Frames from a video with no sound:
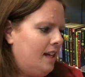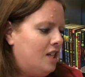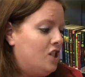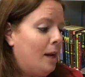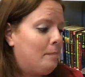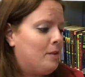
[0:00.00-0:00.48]

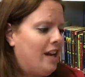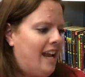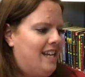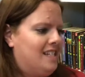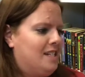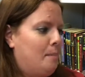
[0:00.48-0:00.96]
Chapter
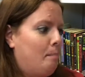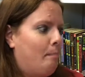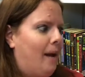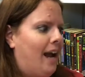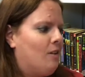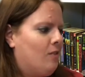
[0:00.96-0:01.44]
8,
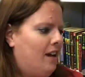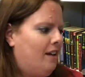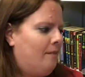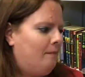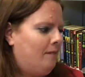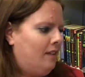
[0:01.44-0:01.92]

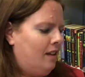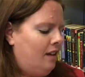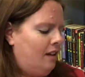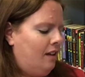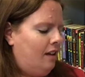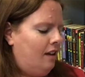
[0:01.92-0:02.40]
Myron.
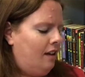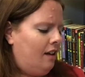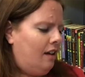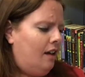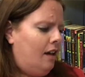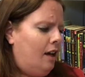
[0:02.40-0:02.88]

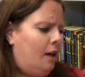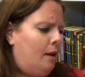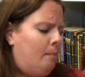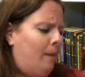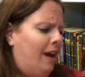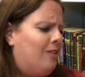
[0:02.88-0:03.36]

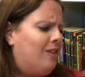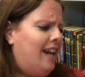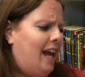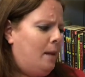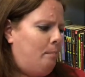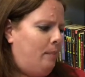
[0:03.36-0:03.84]
Myron
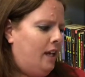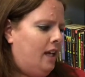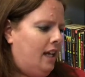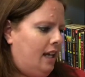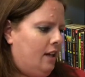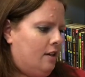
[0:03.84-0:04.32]
had big
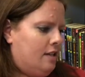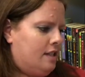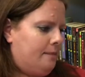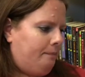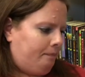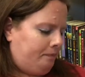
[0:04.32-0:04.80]

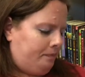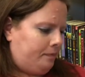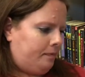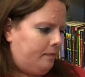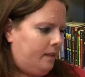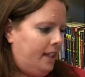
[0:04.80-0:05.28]
ears.
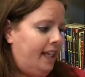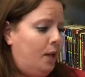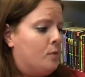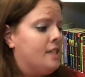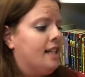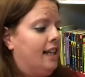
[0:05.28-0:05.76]
He
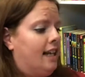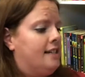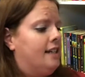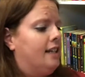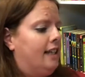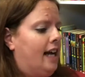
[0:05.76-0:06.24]
was
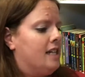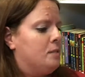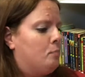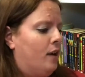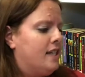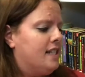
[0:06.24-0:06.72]
elected class
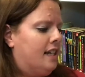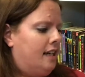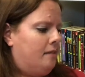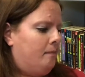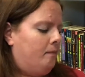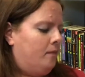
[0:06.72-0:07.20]

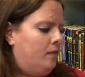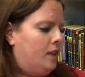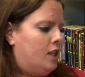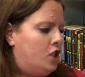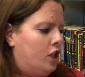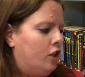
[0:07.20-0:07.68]
president.
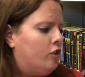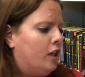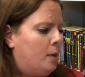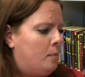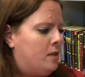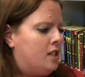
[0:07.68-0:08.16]
The children
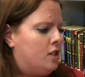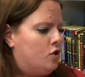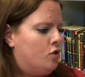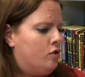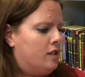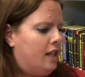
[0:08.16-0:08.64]
in Mrs.
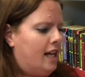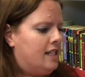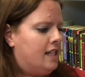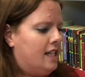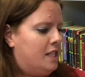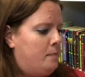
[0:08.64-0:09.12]
Jules'
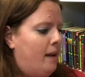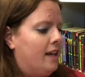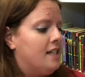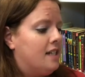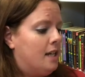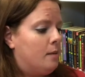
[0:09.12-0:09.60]
class
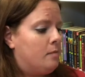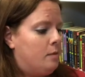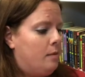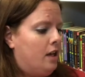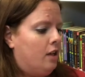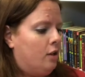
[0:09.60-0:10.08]
expected him to
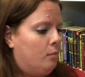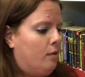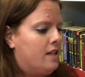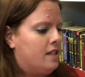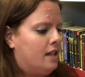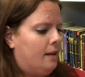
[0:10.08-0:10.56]
be a good
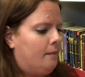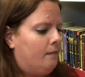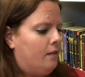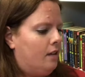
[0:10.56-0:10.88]
president.